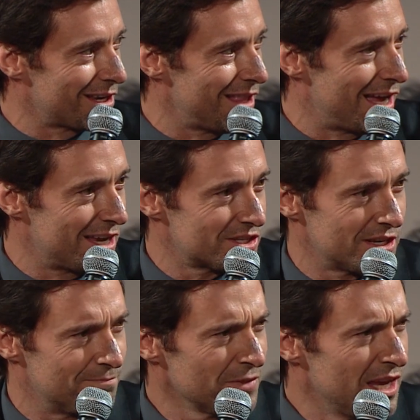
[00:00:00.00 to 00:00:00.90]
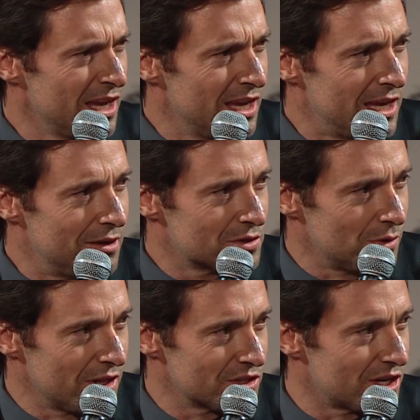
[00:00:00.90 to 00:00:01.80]
class, and he was
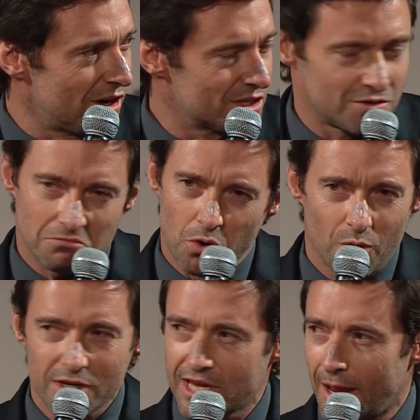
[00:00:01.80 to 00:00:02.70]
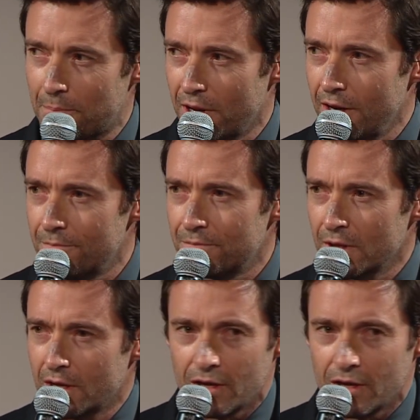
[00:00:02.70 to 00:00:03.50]
one of those guys always happy,